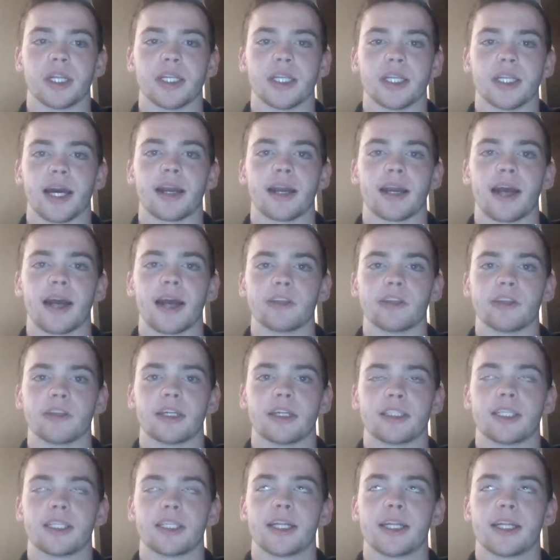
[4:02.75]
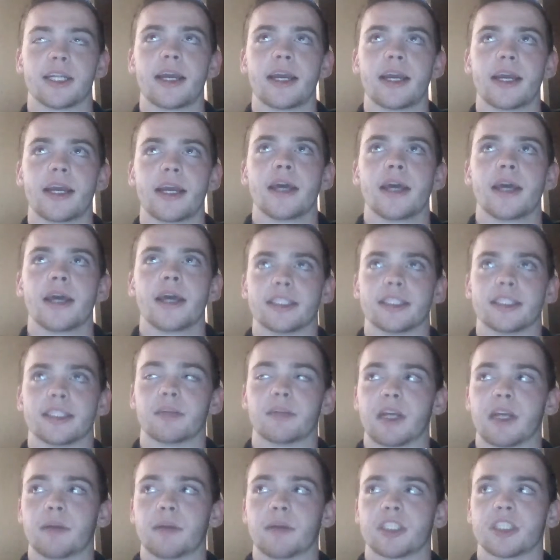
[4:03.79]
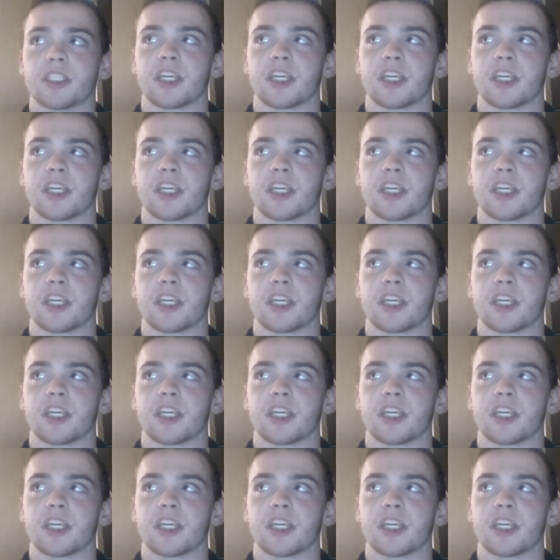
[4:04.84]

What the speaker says: and data out there today that sometimes